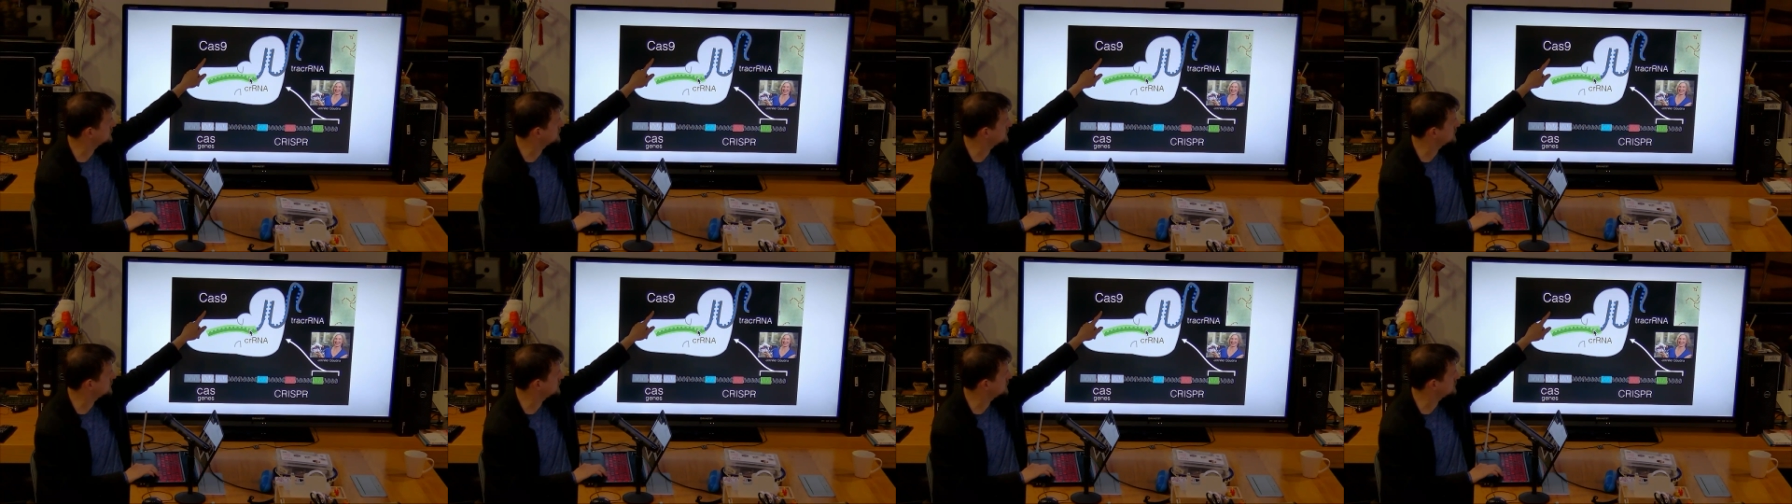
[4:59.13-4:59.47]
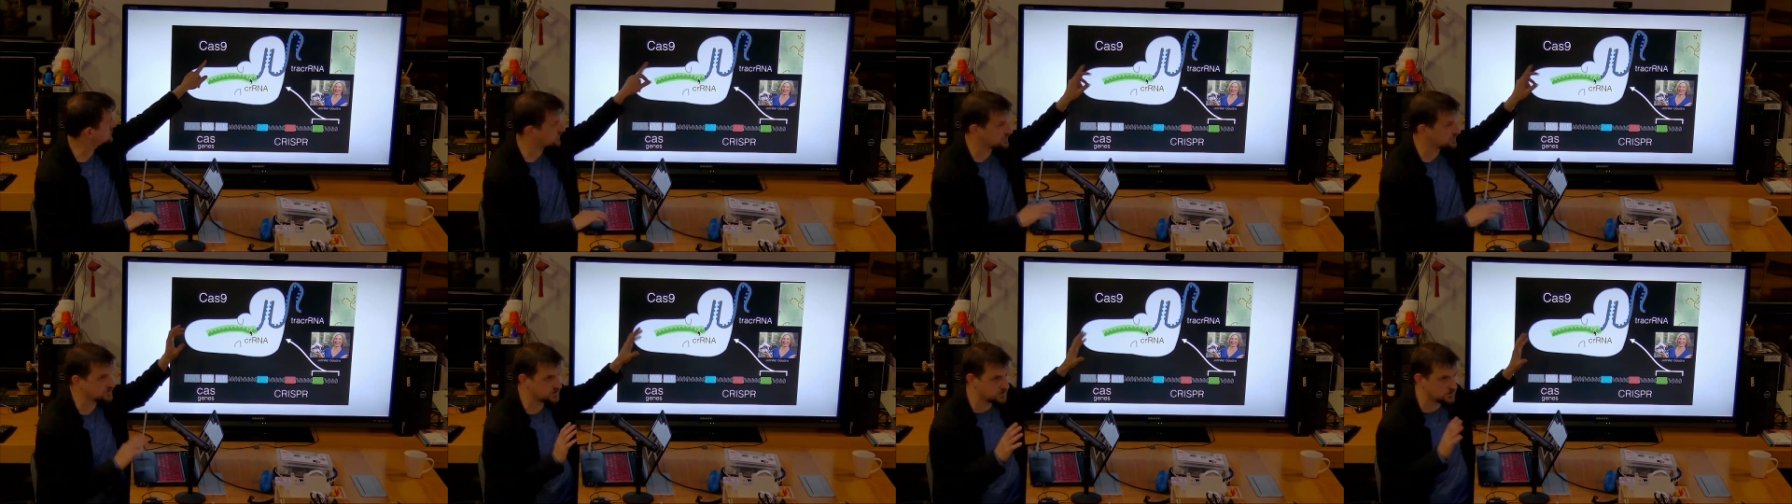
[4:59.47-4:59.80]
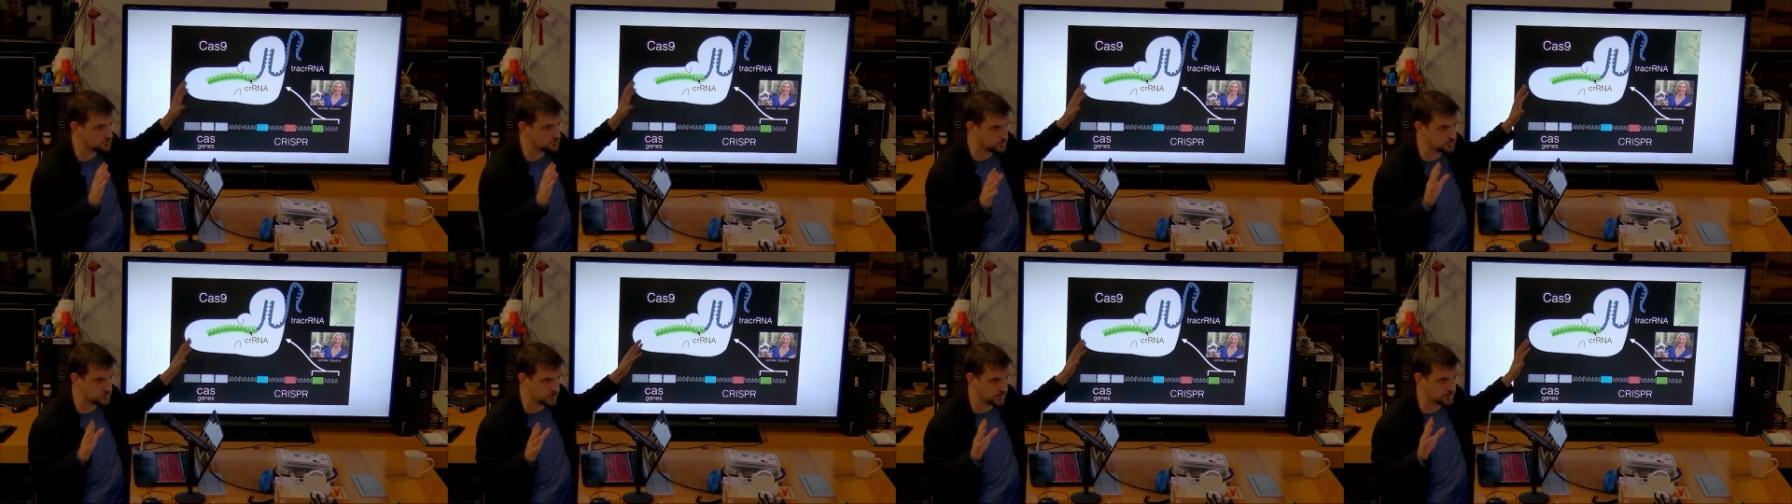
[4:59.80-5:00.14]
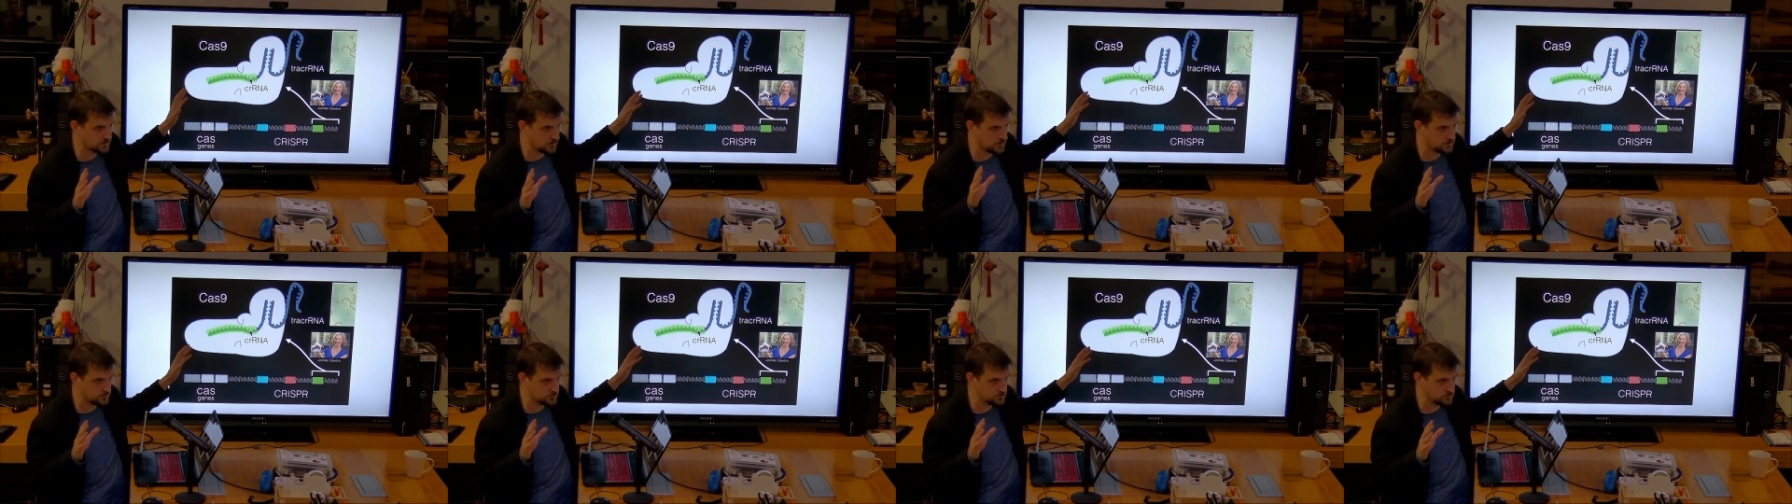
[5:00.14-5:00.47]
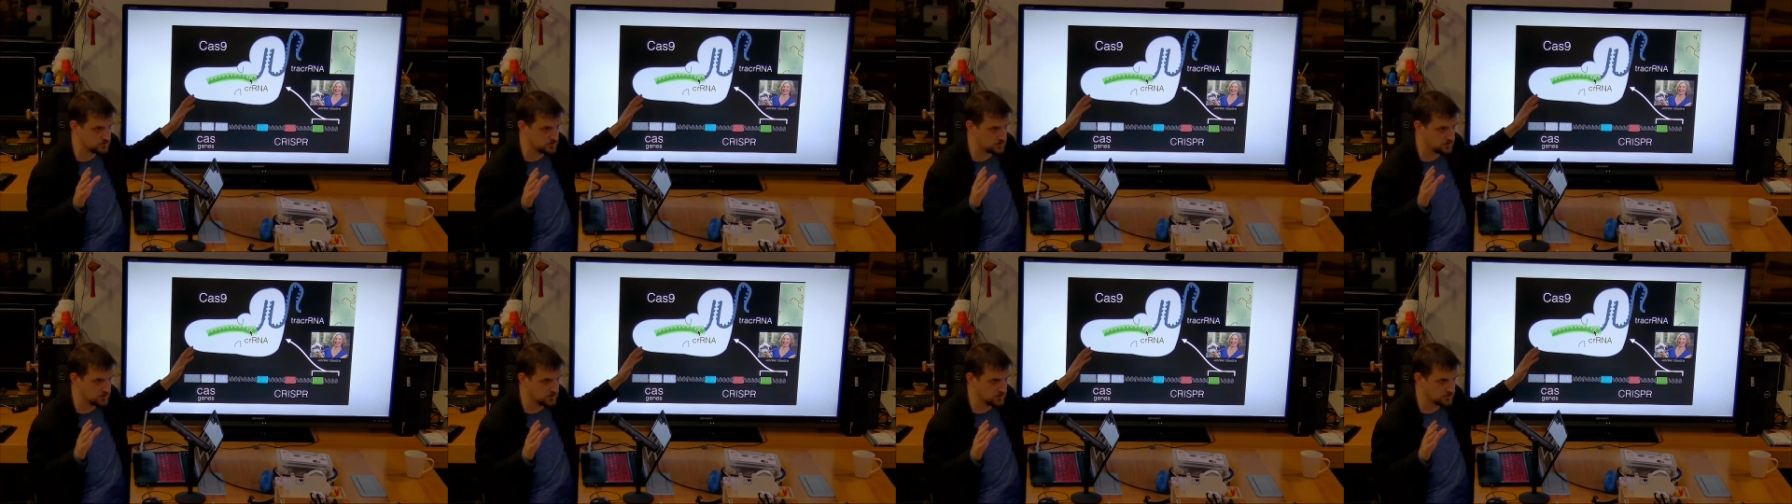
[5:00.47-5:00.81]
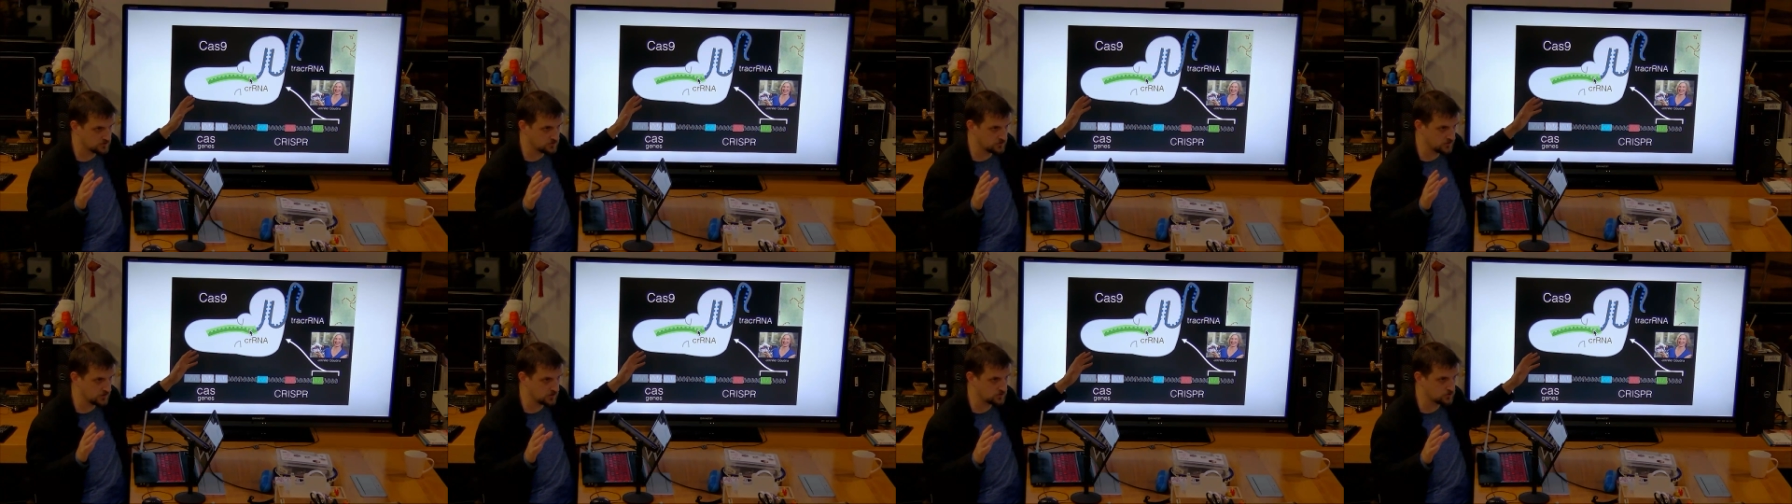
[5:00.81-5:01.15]
turned it into a technology. So they
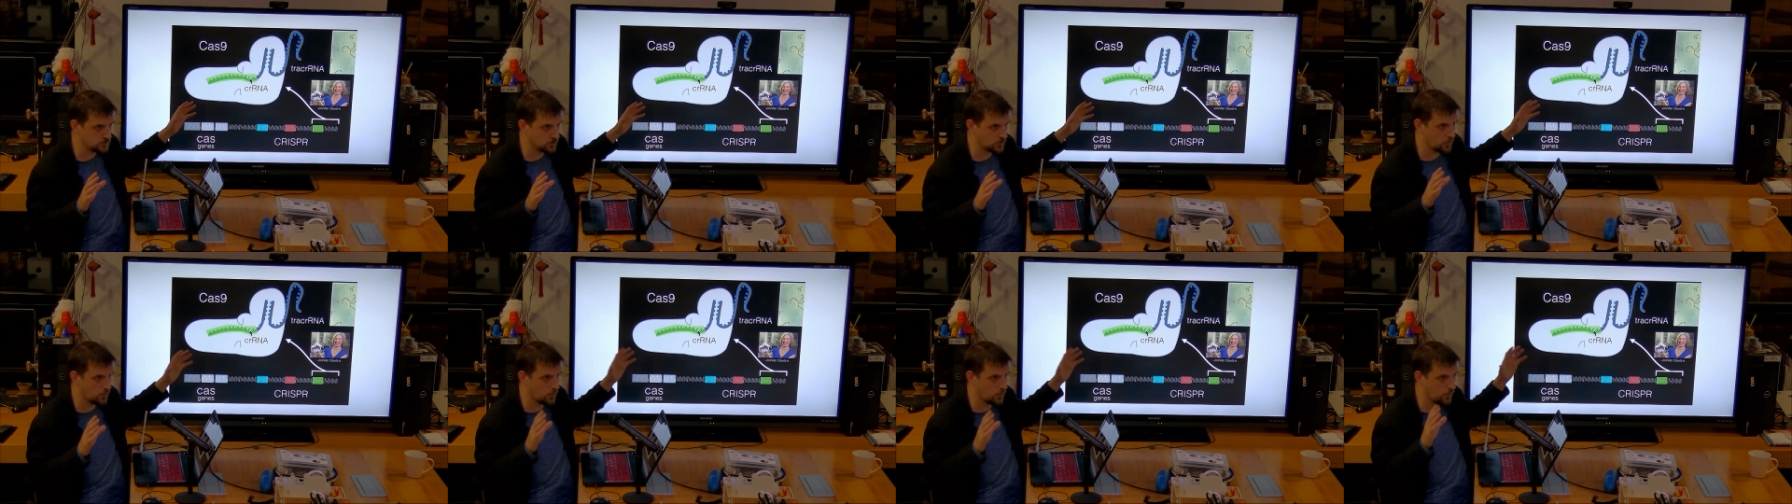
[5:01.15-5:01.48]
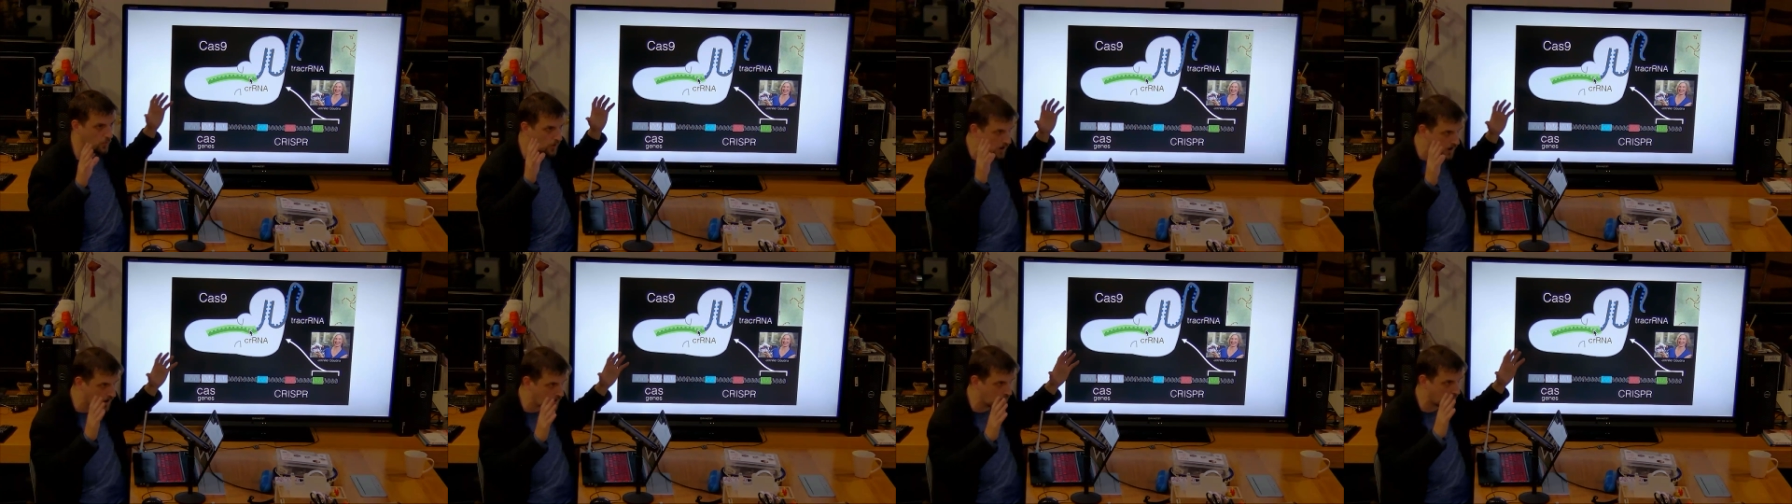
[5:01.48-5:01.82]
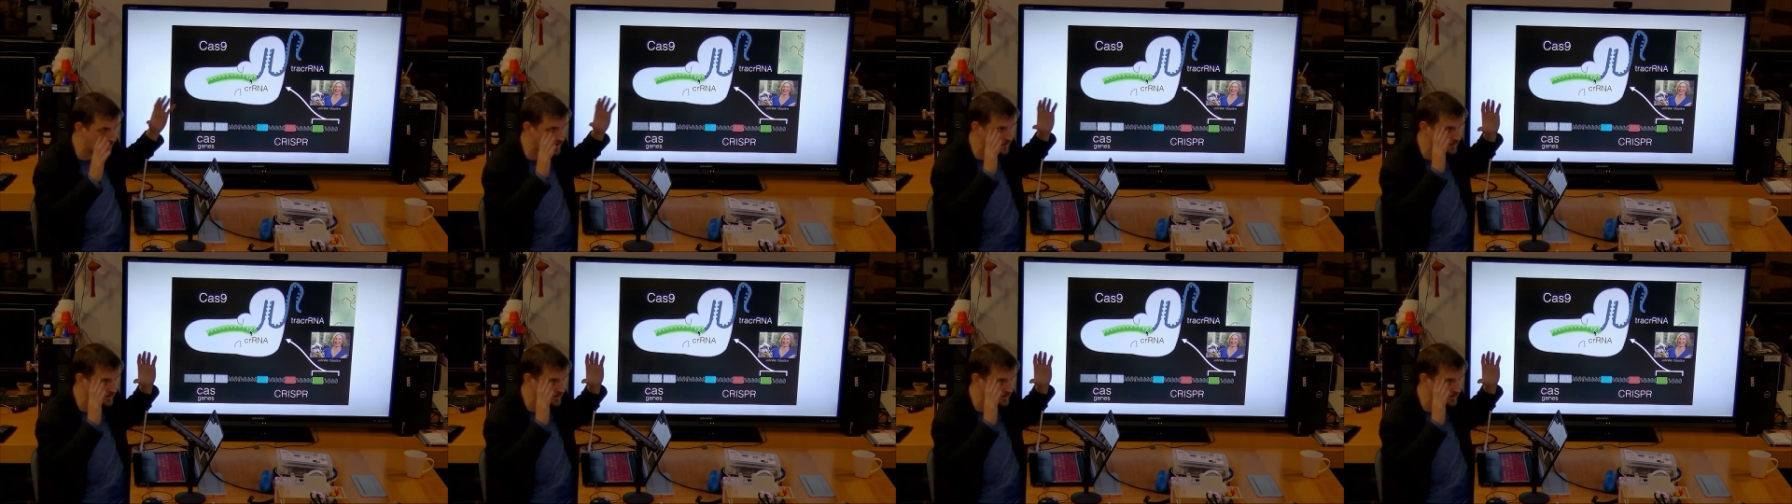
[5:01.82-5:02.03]
took one of these